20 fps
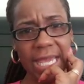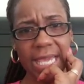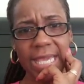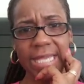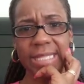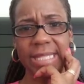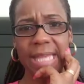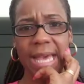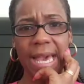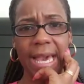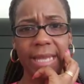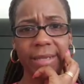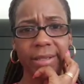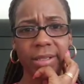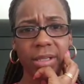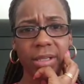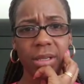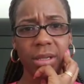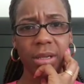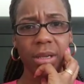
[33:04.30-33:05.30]
is that?
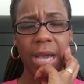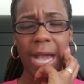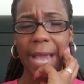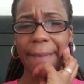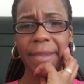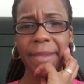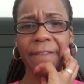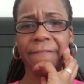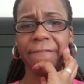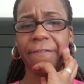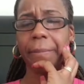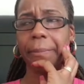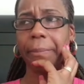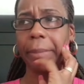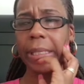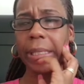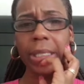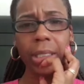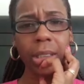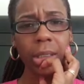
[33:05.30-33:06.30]
I mean, for
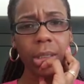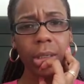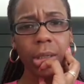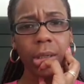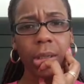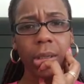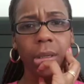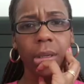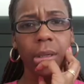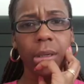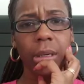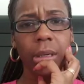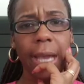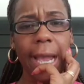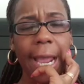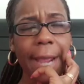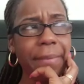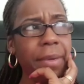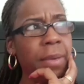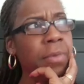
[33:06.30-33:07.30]
me,
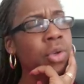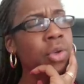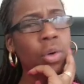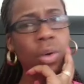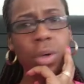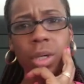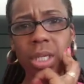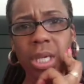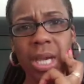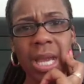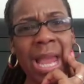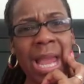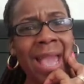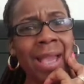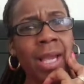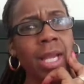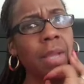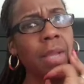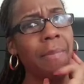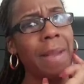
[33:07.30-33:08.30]
I you could I
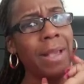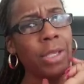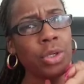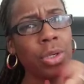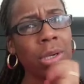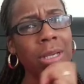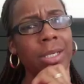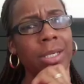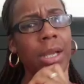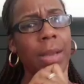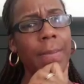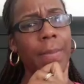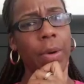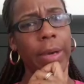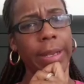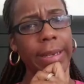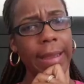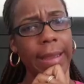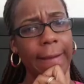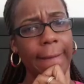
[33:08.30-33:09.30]
could you could come
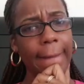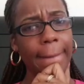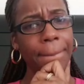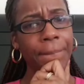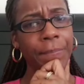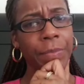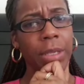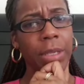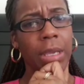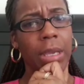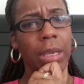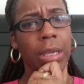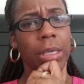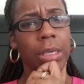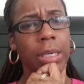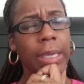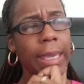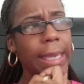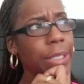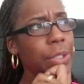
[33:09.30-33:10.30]
on now.
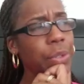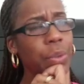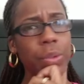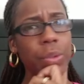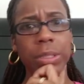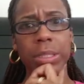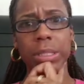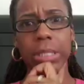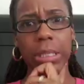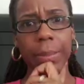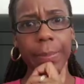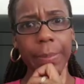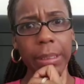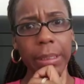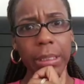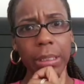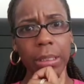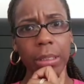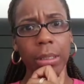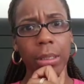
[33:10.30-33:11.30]
Can you see
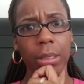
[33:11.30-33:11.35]
me,